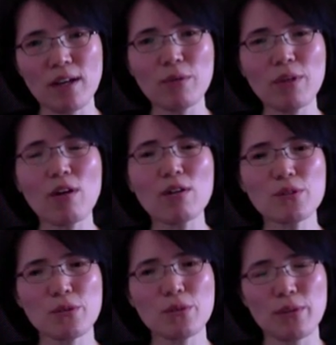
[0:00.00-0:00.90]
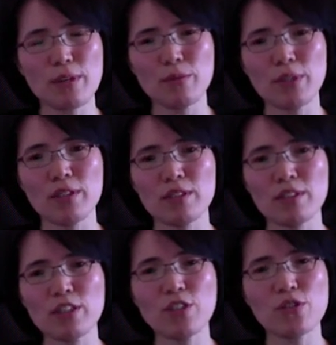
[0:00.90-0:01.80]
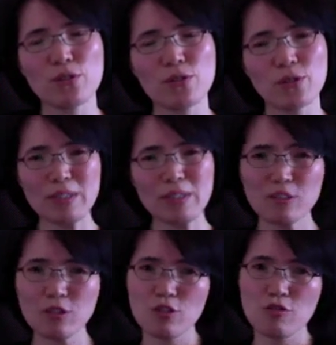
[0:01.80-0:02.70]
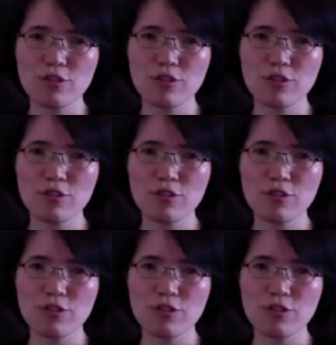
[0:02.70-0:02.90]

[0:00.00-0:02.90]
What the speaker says: we teachers also need to